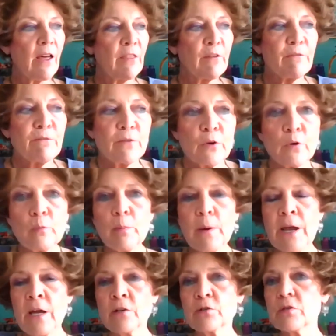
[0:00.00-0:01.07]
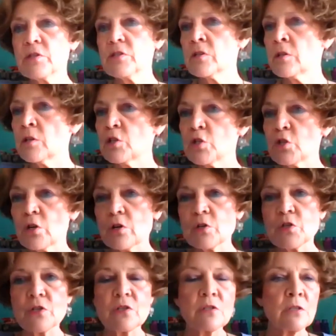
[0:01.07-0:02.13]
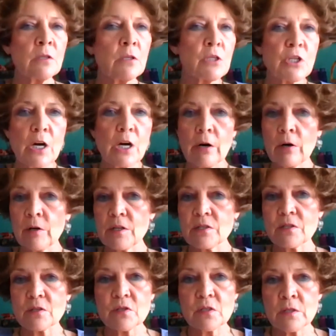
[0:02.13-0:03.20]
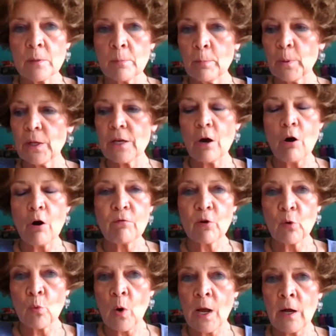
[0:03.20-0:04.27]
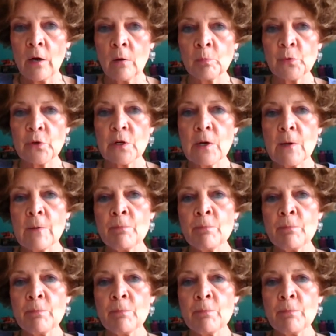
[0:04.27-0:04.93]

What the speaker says: and the food pantries and the churches and the charities are simply overwhelmed.